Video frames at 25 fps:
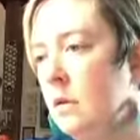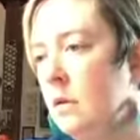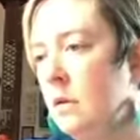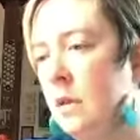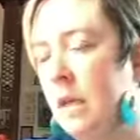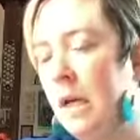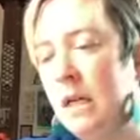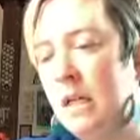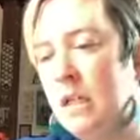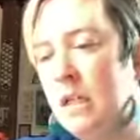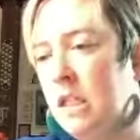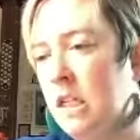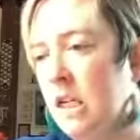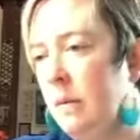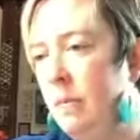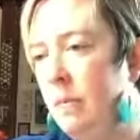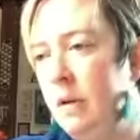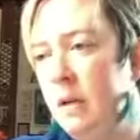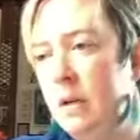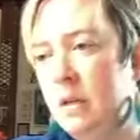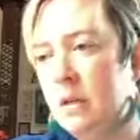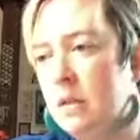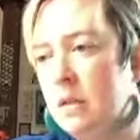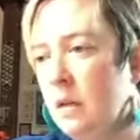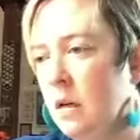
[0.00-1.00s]
that
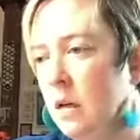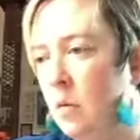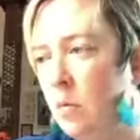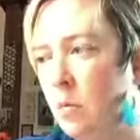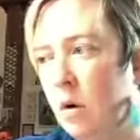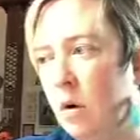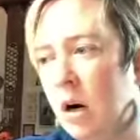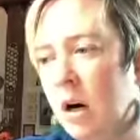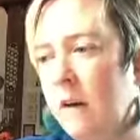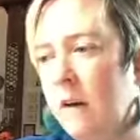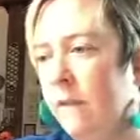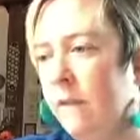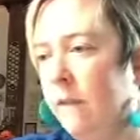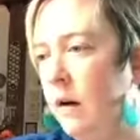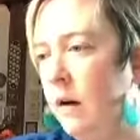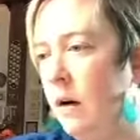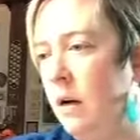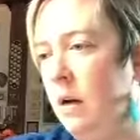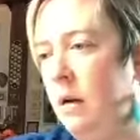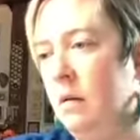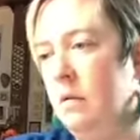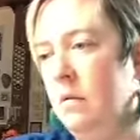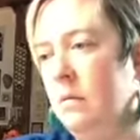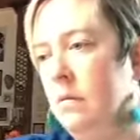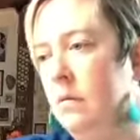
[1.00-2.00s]
cheapie is going to work for
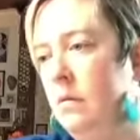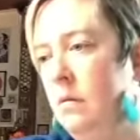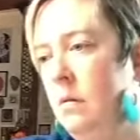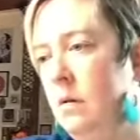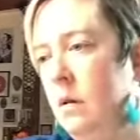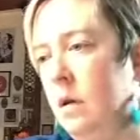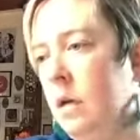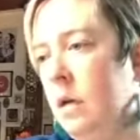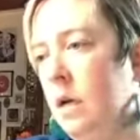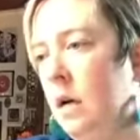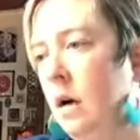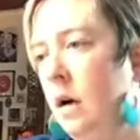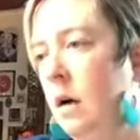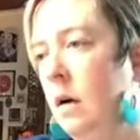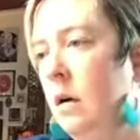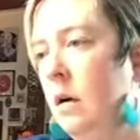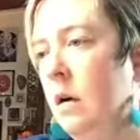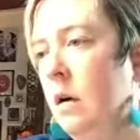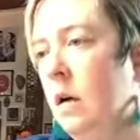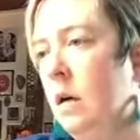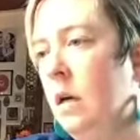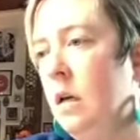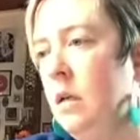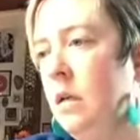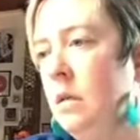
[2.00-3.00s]
you, you know,
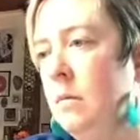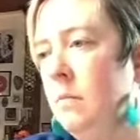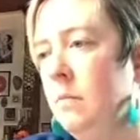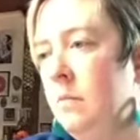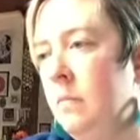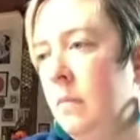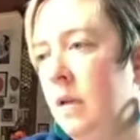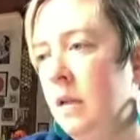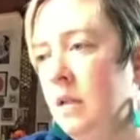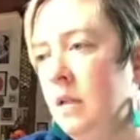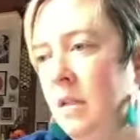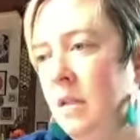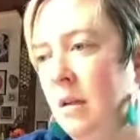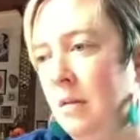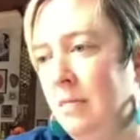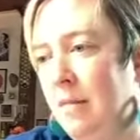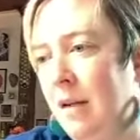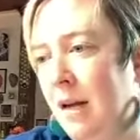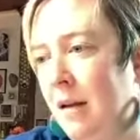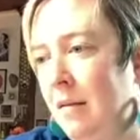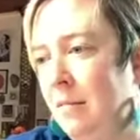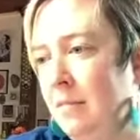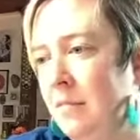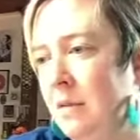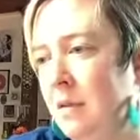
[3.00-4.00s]
and
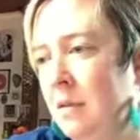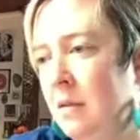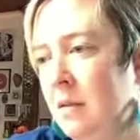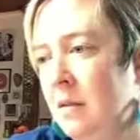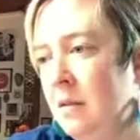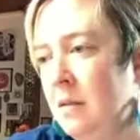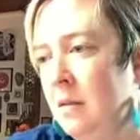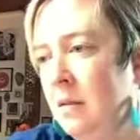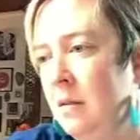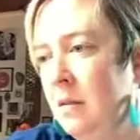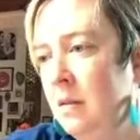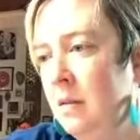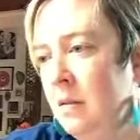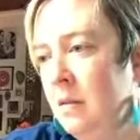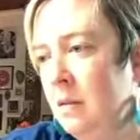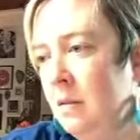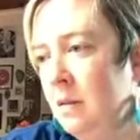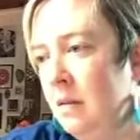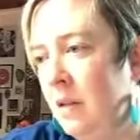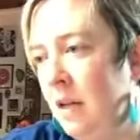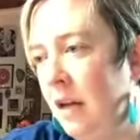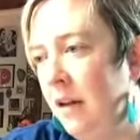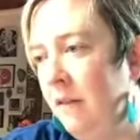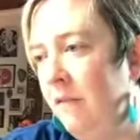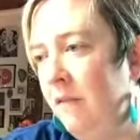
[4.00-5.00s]
sometimes
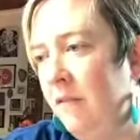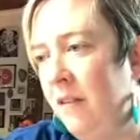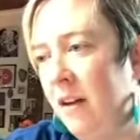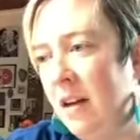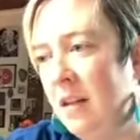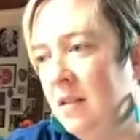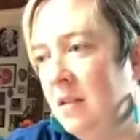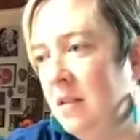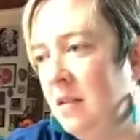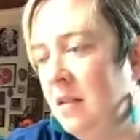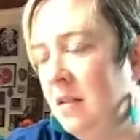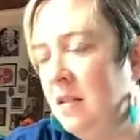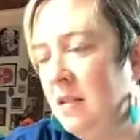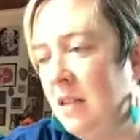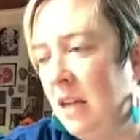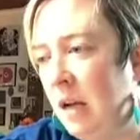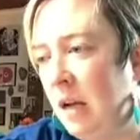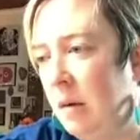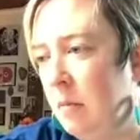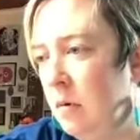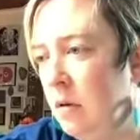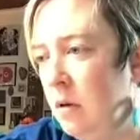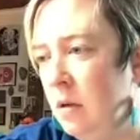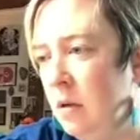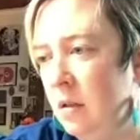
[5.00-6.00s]
that fancy
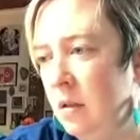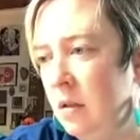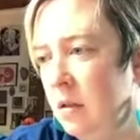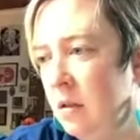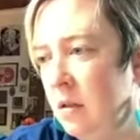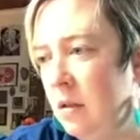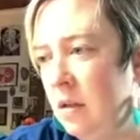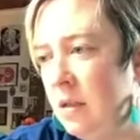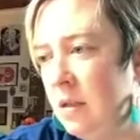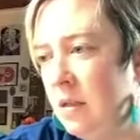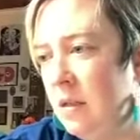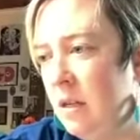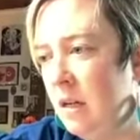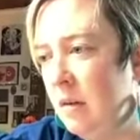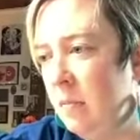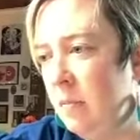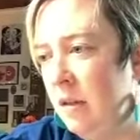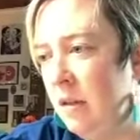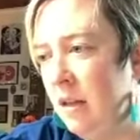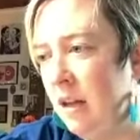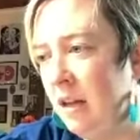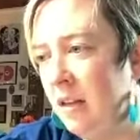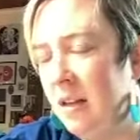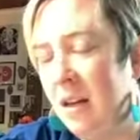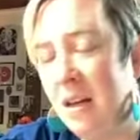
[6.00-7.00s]
sable is going to
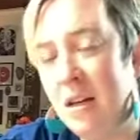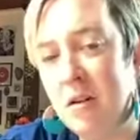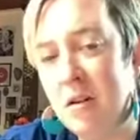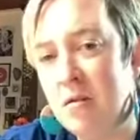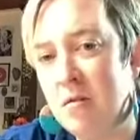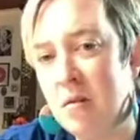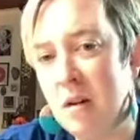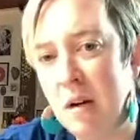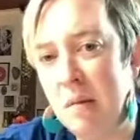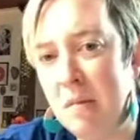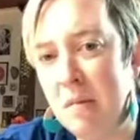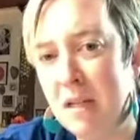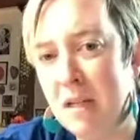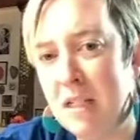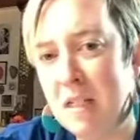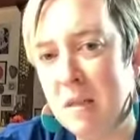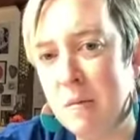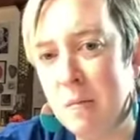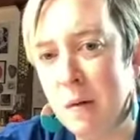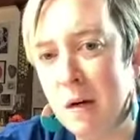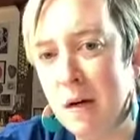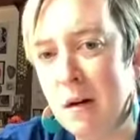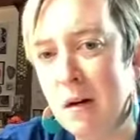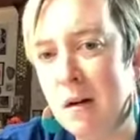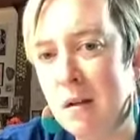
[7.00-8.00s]
be like that dream
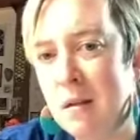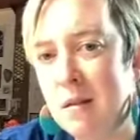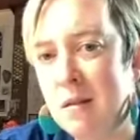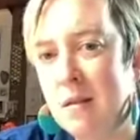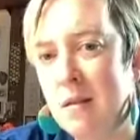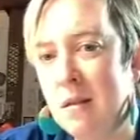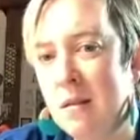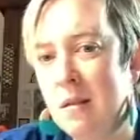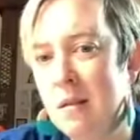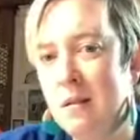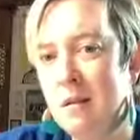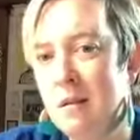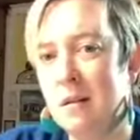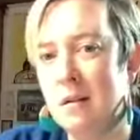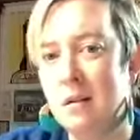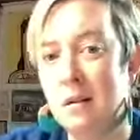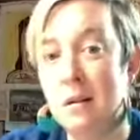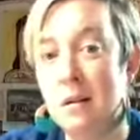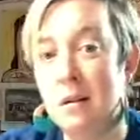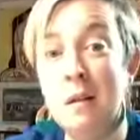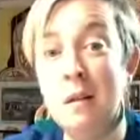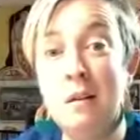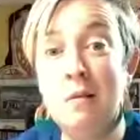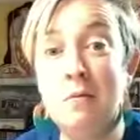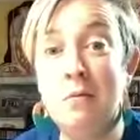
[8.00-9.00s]
experience that you're
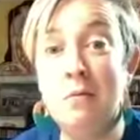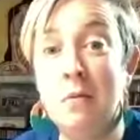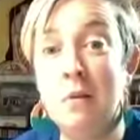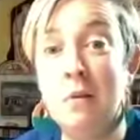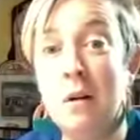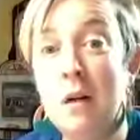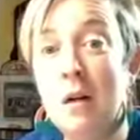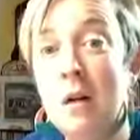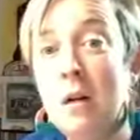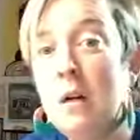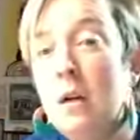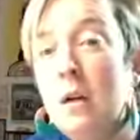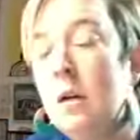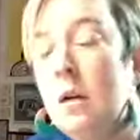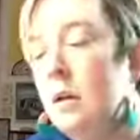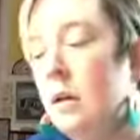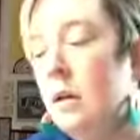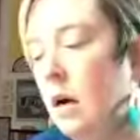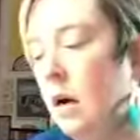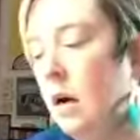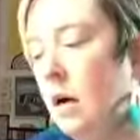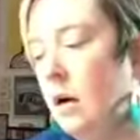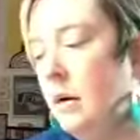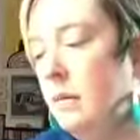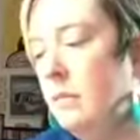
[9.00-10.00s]
looking for.
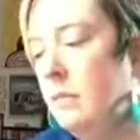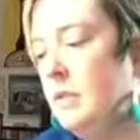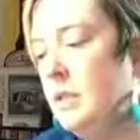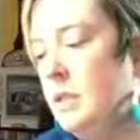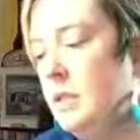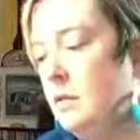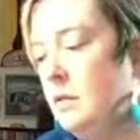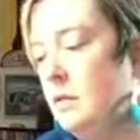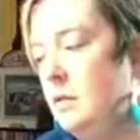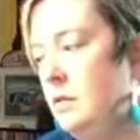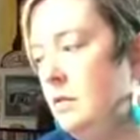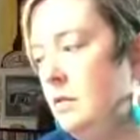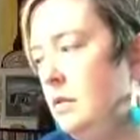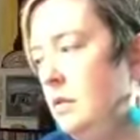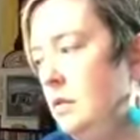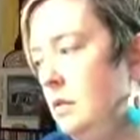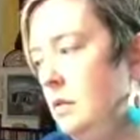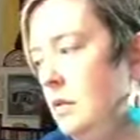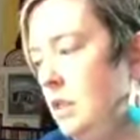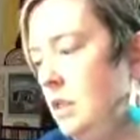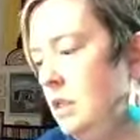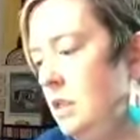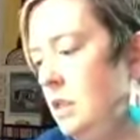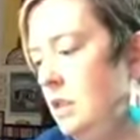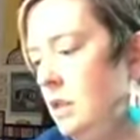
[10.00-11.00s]
So
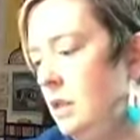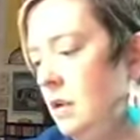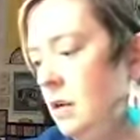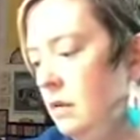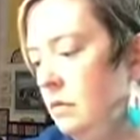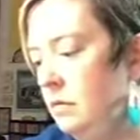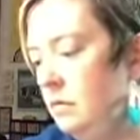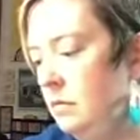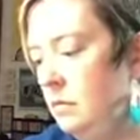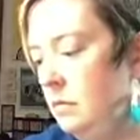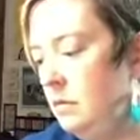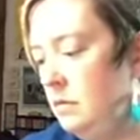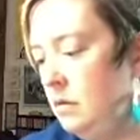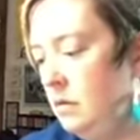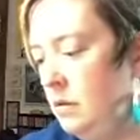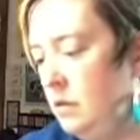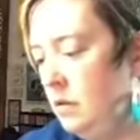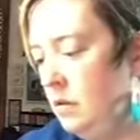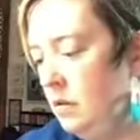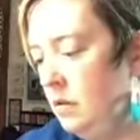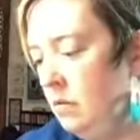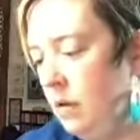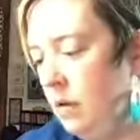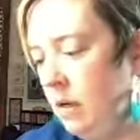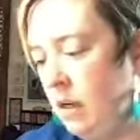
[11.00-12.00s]
just, you know,
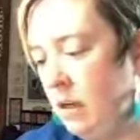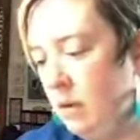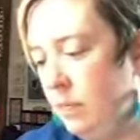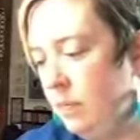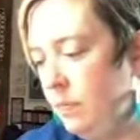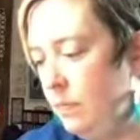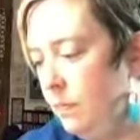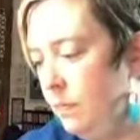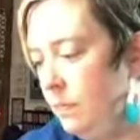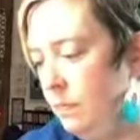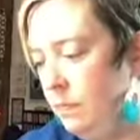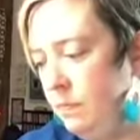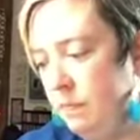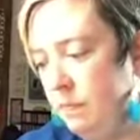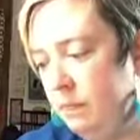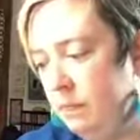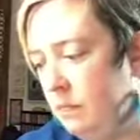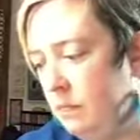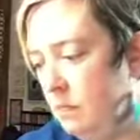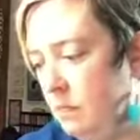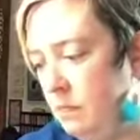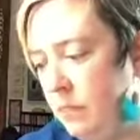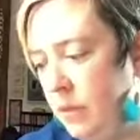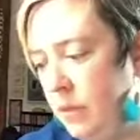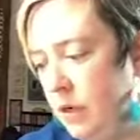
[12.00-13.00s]
do what your
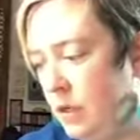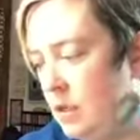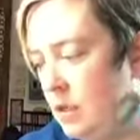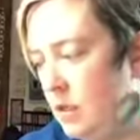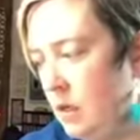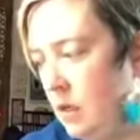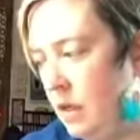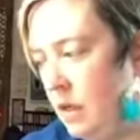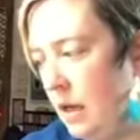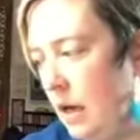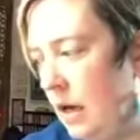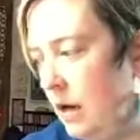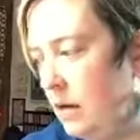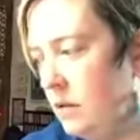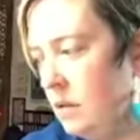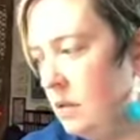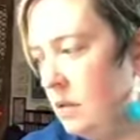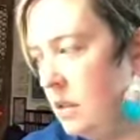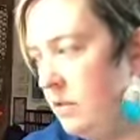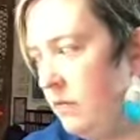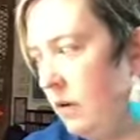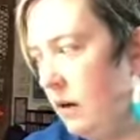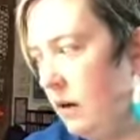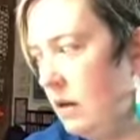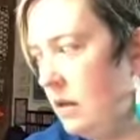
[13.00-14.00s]
budget allows
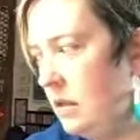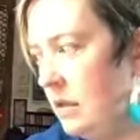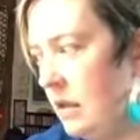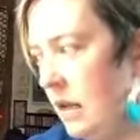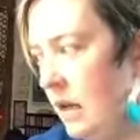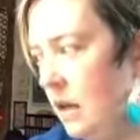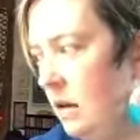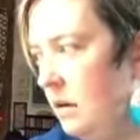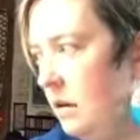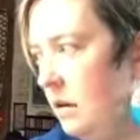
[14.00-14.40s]
as far as that